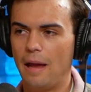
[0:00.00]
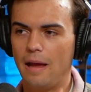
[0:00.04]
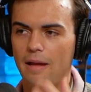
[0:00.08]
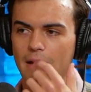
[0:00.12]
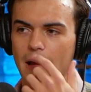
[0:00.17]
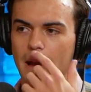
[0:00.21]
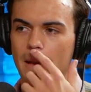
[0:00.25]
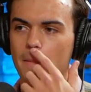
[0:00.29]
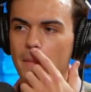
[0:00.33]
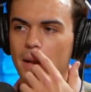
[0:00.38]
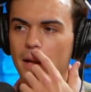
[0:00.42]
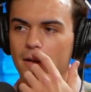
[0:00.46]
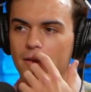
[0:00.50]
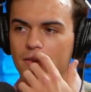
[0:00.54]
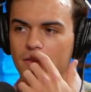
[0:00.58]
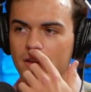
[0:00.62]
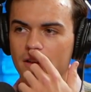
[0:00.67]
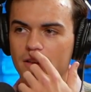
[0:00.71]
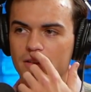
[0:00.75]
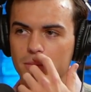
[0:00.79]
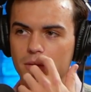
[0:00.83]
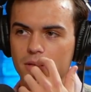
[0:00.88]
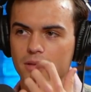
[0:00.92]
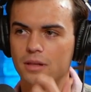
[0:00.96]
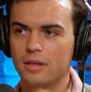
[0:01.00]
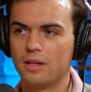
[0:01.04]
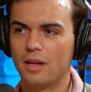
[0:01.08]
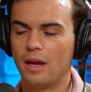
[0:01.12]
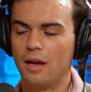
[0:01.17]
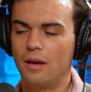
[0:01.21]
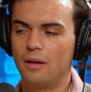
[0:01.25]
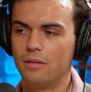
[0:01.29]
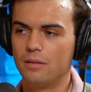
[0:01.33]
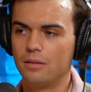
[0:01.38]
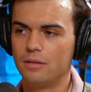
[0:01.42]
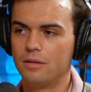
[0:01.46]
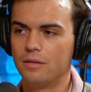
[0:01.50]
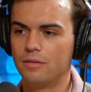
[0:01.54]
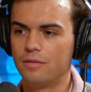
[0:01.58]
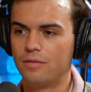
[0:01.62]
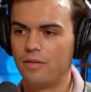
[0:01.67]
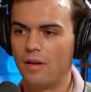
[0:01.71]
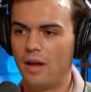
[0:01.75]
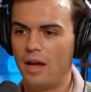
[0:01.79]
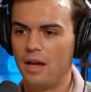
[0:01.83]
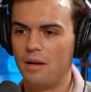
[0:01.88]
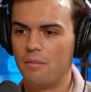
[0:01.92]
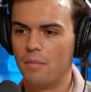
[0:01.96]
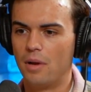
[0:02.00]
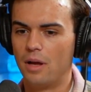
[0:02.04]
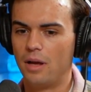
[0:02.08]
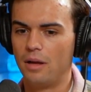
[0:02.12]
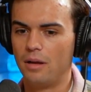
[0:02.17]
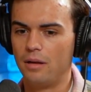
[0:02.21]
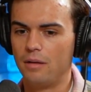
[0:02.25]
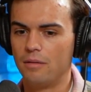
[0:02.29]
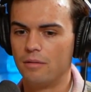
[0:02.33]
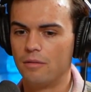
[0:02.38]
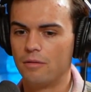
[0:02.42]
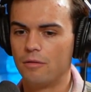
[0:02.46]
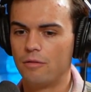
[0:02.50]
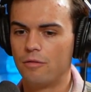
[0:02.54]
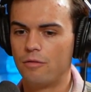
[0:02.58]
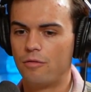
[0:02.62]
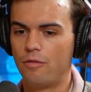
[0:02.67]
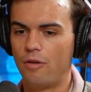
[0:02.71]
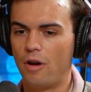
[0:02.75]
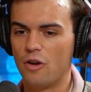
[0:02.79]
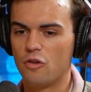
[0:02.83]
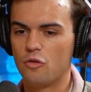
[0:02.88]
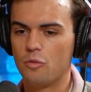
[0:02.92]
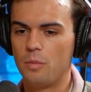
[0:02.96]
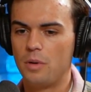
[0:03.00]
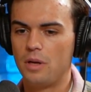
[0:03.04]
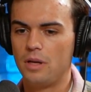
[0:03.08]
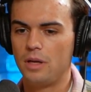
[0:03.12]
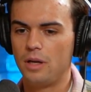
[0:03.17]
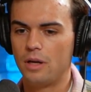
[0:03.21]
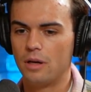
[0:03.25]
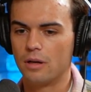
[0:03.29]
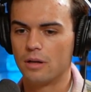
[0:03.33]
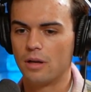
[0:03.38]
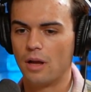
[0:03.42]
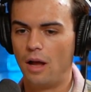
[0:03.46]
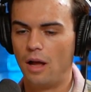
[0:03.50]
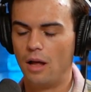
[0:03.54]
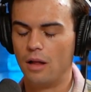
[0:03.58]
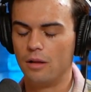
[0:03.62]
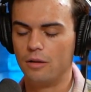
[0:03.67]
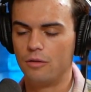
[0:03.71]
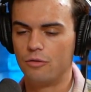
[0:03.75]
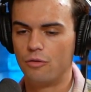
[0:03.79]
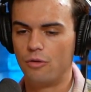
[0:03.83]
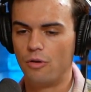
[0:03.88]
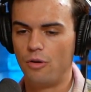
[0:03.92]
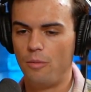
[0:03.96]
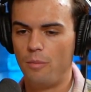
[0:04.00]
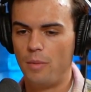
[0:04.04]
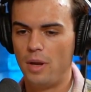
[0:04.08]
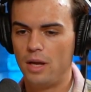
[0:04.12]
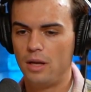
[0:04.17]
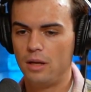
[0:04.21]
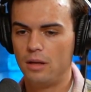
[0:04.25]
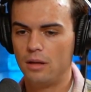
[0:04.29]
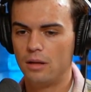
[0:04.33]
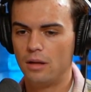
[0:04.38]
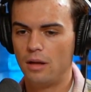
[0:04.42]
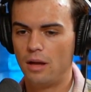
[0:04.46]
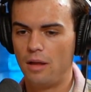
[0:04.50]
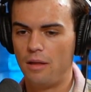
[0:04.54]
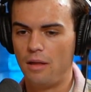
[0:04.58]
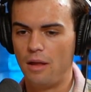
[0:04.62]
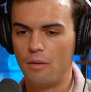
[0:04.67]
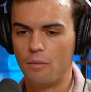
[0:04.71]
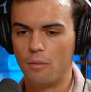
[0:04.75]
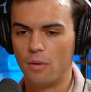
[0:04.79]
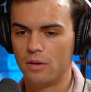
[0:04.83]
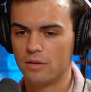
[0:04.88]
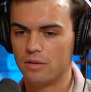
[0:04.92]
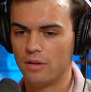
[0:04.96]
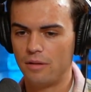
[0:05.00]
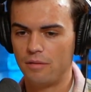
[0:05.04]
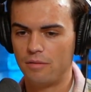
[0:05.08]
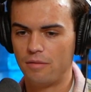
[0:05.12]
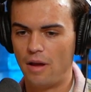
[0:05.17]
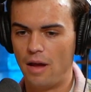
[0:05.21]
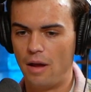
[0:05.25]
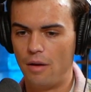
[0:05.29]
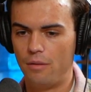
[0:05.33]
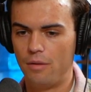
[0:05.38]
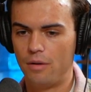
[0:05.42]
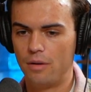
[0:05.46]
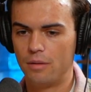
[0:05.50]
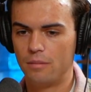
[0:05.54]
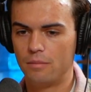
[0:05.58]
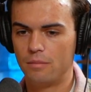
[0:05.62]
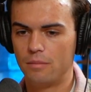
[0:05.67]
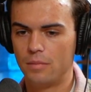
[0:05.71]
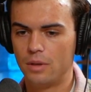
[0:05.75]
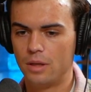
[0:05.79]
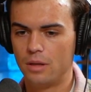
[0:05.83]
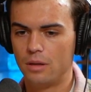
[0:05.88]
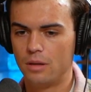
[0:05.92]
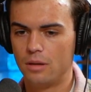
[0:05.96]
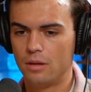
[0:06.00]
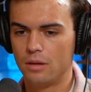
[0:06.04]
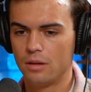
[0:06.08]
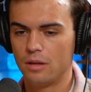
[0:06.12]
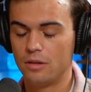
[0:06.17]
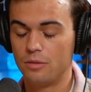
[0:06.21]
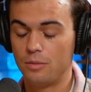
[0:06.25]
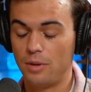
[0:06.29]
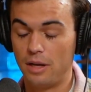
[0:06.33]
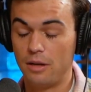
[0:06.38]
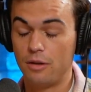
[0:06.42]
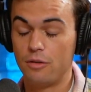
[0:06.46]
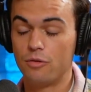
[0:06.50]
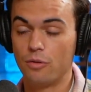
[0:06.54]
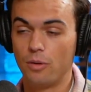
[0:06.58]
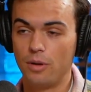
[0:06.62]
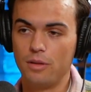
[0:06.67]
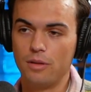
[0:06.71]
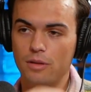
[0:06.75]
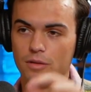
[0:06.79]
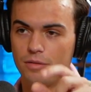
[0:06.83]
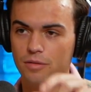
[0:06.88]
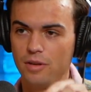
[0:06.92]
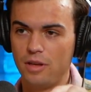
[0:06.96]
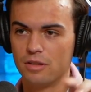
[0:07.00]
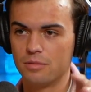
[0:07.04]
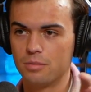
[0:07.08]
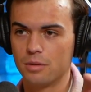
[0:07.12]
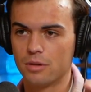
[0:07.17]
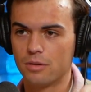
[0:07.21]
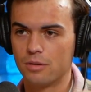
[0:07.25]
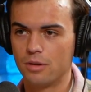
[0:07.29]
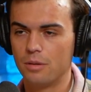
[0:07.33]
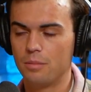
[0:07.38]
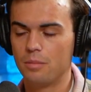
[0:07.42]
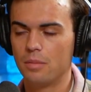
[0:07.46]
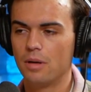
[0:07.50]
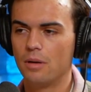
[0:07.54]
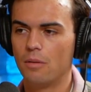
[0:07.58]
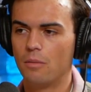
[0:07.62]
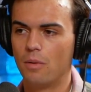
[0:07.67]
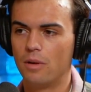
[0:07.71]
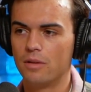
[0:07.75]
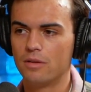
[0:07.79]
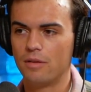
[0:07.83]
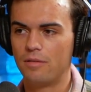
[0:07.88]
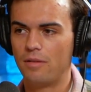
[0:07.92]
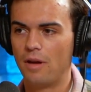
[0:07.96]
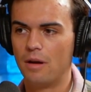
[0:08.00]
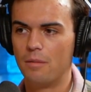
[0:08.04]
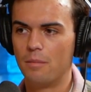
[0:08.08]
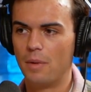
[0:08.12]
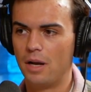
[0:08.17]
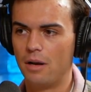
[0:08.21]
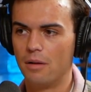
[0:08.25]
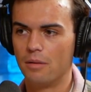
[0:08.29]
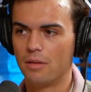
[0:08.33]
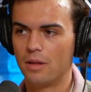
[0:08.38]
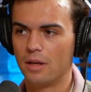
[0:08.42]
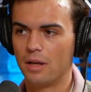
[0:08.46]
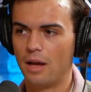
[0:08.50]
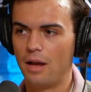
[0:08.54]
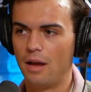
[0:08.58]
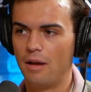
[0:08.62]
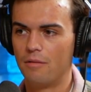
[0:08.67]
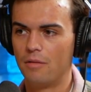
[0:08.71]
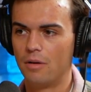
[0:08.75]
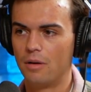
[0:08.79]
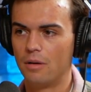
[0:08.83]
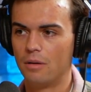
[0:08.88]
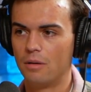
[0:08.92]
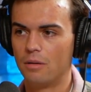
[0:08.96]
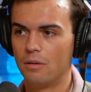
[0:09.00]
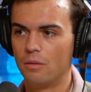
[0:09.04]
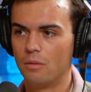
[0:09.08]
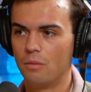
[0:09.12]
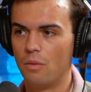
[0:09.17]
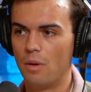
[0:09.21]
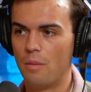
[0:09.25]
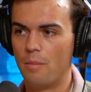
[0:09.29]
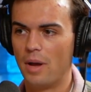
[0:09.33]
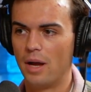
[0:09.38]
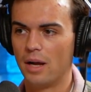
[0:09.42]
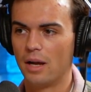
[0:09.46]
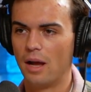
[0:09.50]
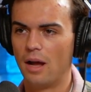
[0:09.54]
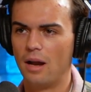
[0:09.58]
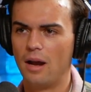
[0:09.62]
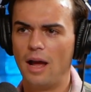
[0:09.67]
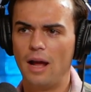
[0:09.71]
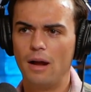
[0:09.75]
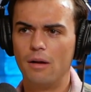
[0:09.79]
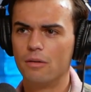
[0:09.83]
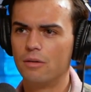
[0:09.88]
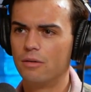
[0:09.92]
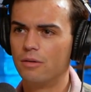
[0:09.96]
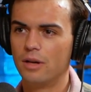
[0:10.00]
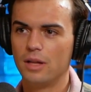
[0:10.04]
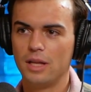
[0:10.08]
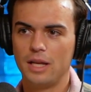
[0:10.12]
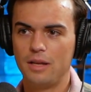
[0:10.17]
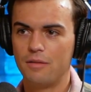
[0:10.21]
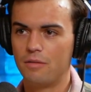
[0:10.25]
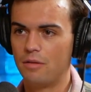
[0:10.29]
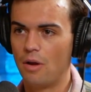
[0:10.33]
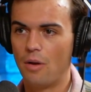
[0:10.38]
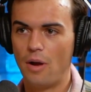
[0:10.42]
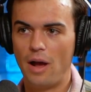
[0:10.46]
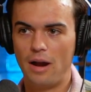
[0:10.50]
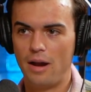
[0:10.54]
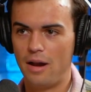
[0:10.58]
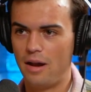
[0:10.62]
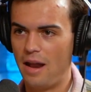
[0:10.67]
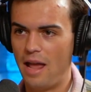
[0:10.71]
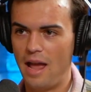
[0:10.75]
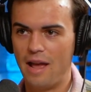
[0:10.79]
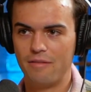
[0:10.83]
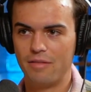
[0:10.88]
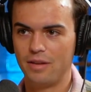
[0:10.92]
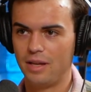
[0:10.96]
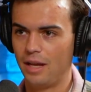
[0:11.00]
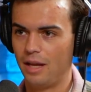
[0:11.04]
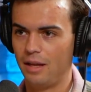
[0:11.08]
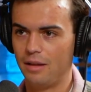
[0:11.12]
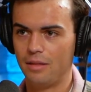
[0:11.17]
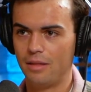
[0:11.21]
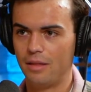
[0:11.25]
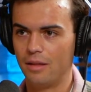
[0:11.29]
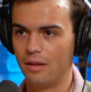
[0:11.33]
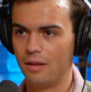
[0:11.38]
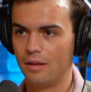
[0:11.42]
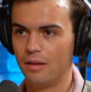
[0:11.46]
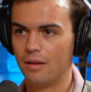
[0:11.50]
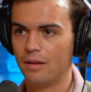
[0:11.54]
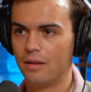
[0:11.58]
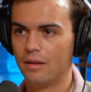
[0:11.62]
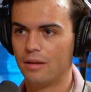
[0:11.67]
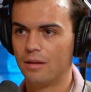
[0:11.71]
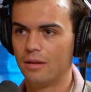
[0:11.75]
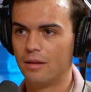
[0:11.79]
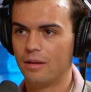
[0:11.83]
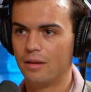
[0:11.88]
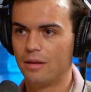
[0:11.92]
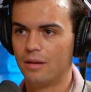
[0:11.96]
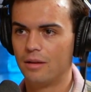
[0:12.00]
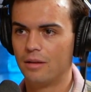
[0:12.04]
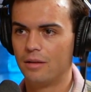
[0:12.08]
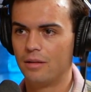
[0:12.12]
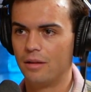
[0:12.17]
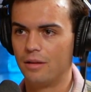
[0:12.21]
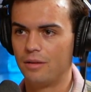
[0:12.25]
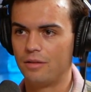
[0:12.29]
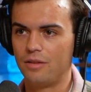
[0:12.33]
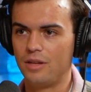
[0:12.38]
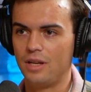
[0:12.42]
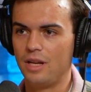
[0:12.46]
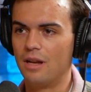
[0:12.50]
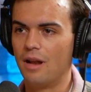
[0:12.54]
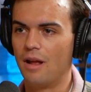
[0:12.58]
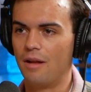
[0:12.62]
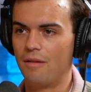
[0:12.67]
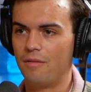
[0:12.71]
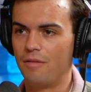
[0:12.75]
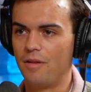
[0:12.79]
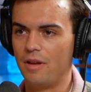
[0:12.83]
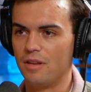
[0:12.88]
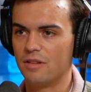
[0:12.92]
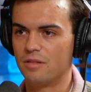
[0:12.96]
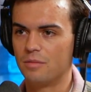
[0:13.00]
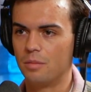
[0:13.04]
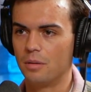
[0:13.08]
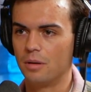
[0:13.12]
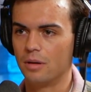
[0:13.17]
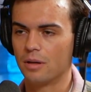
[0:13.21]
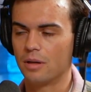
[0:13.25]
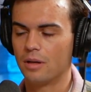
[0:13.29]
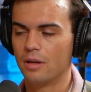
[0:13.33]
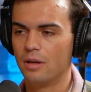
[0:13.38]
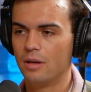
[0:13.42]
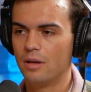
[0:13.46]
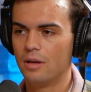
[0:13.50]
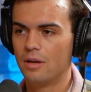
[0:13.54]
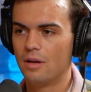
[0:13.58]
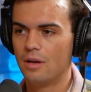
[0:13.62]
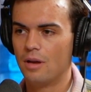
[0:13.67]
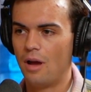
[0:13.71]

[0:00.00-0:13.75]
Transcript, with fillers: I, I made a Facebook account to find my freshman year college roommate, and then once I found him, because we had to join this Facebook group. Once I found him, I don't think I ever went back on. I don't really even know how to navigate the the scene yeah. on Facebook.